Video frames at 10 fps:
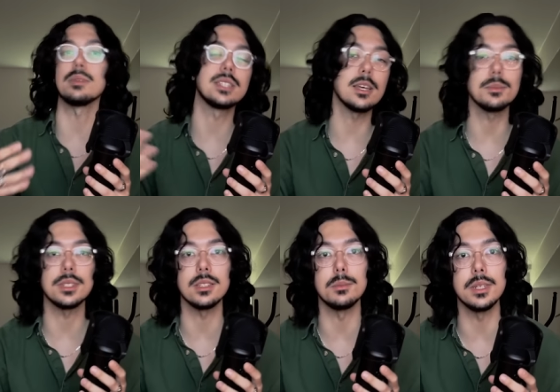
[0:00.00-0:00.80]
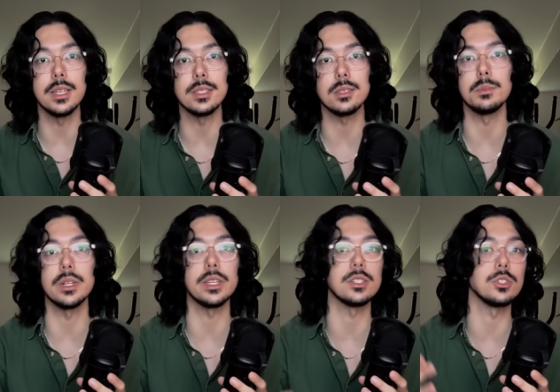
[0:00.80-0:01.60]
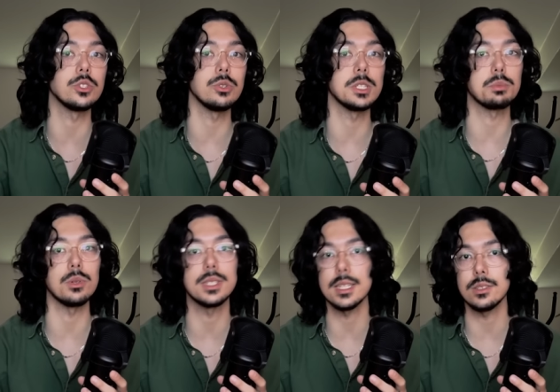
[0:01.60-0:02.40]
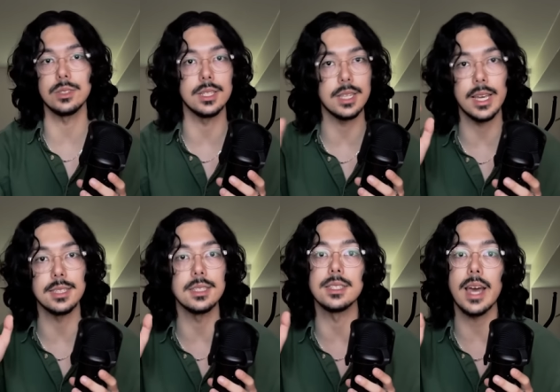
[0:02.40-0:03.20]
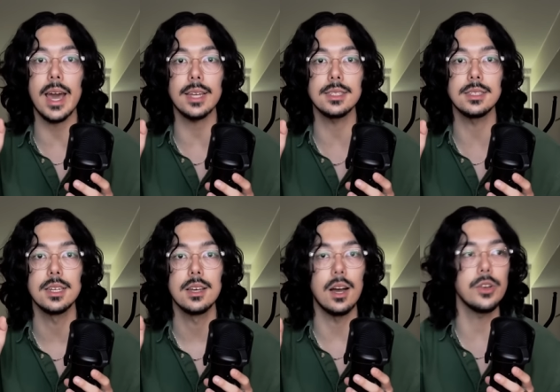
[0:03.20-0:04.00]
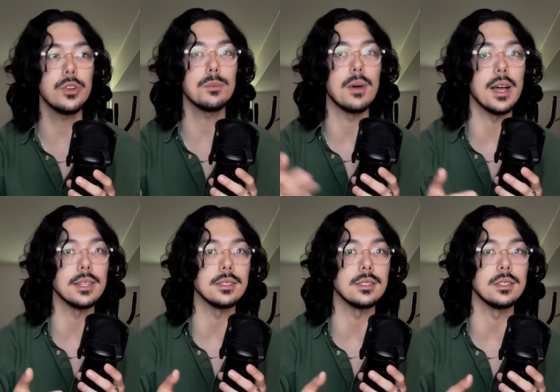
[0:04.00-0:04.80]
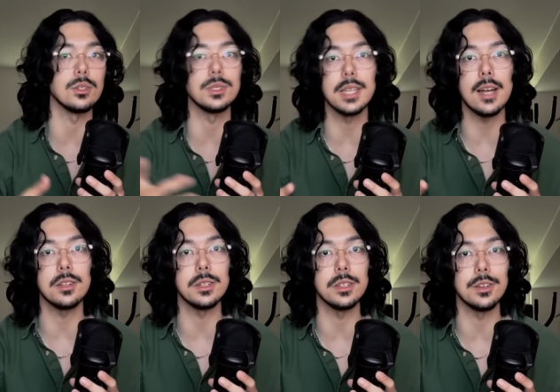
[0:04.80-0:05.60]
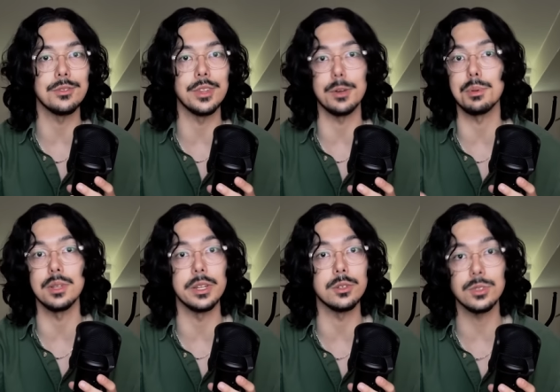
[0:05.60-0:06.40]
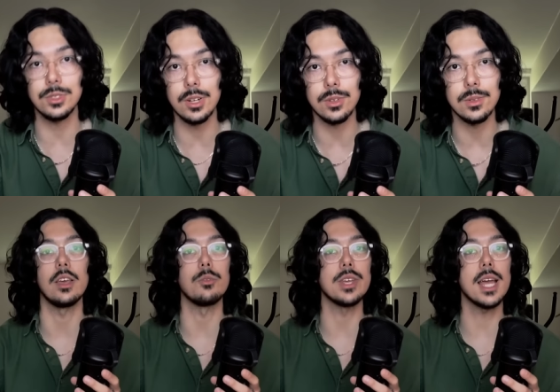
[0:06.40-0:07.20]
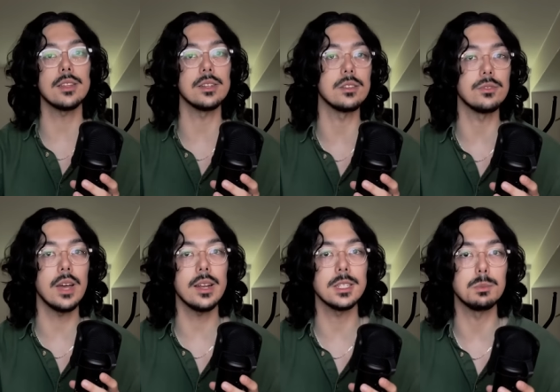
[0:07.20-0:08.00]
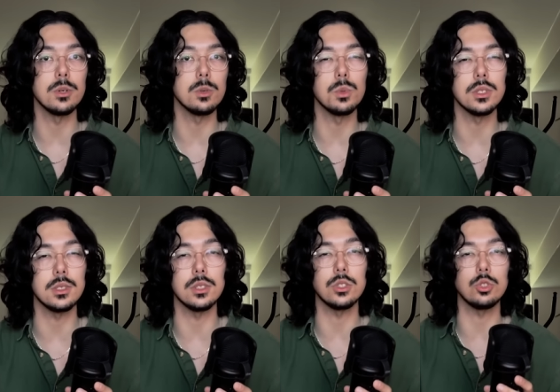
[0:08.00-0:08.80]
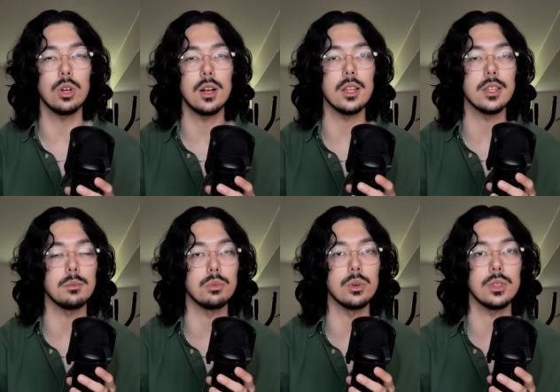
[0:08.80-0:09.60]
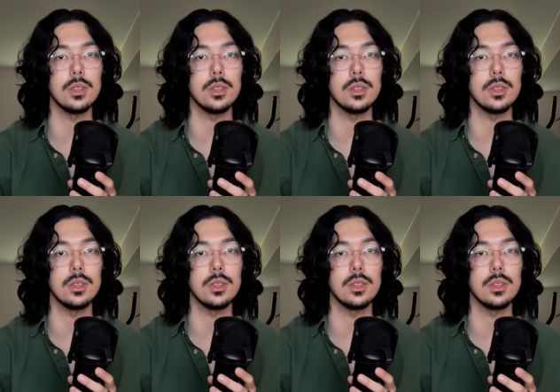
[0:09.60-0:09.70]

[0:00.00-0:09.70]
attempts in the media to merely construe these protesters as anti-taxed undermines the totality of their political struggle. In reality, the finance bill was the straw that broke